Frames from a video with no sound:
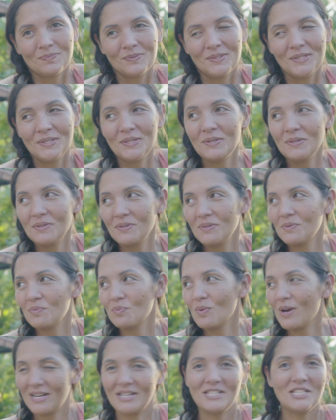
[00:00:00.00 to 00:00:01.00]
you
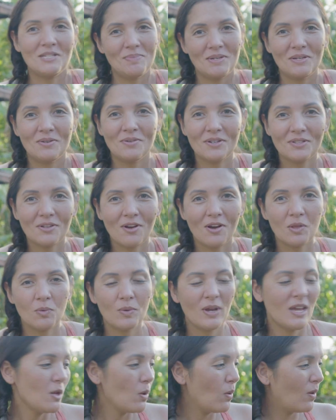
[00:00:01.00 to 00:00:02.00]
want it to be cooked all the
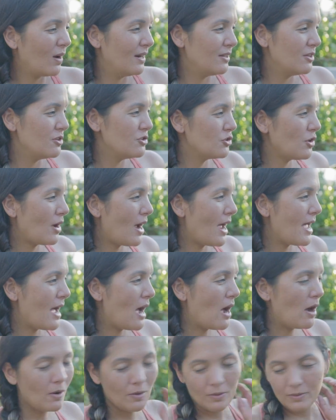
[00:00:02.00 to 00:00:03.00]
way. You don't want it to dry
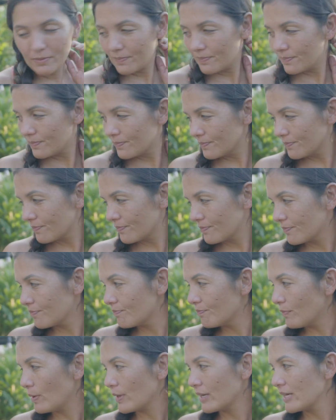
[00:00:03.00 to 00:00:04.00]
out.
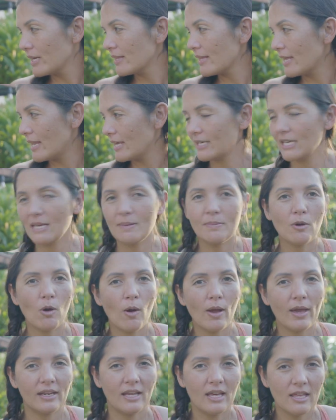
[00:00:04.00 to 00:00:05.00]
But we're gonna let it keep
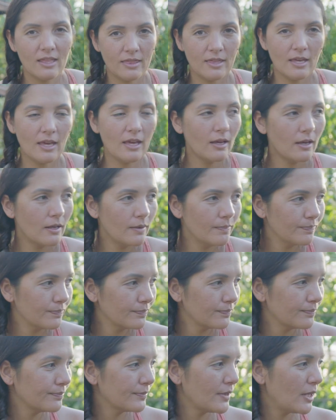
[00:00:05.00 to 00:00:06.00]
going, and I think
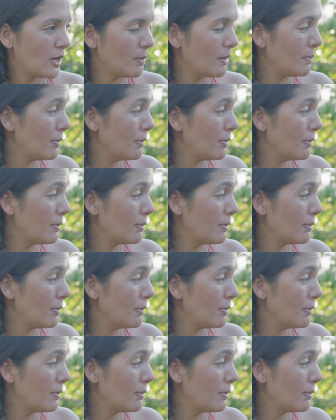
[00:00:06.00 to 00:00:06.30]
it'll be